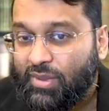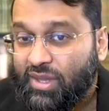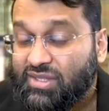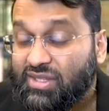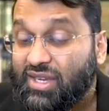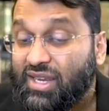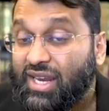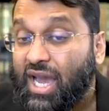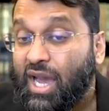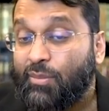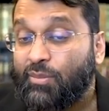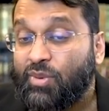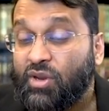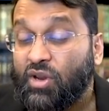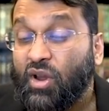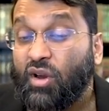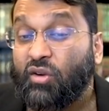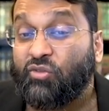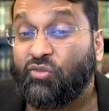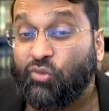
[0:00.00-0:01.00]
That's going to happen
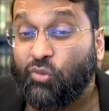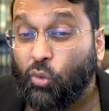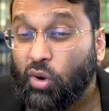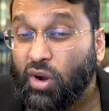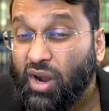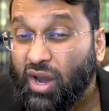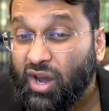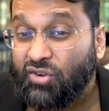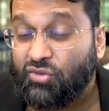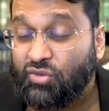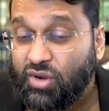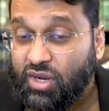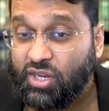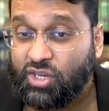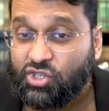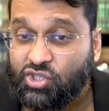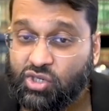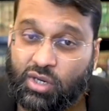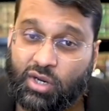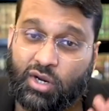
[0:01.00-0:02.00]
four hundred
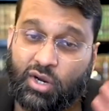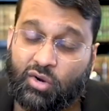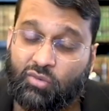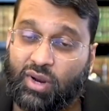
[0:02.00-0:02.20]
Hijrah.